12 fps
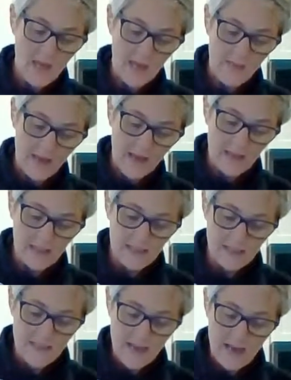and that
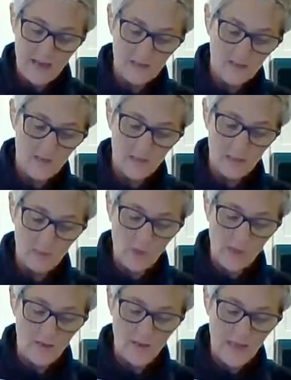is that,
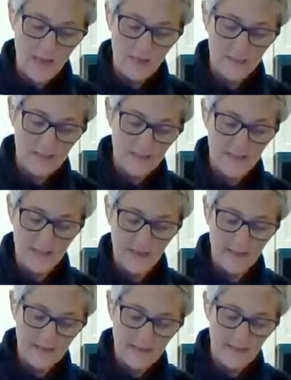well, again, it's a
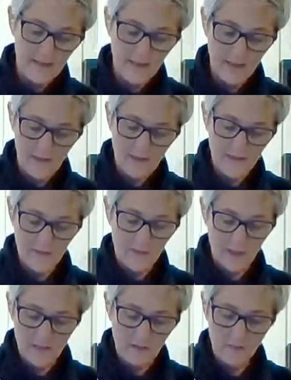science-y thing, so
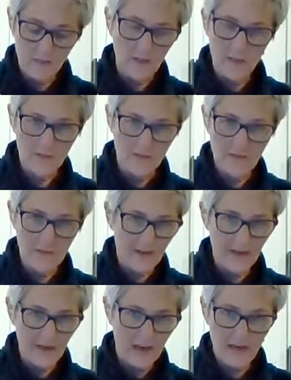I don't really
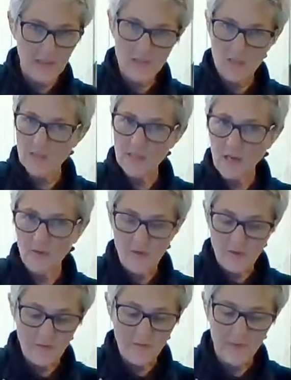understand it. I can just tell
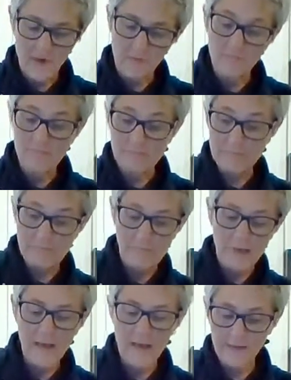you from
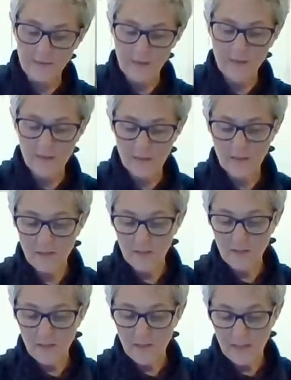having
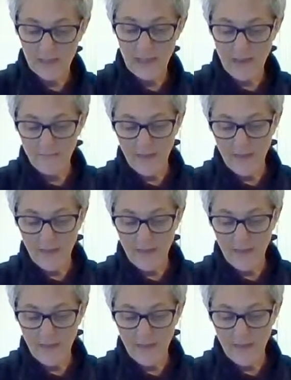it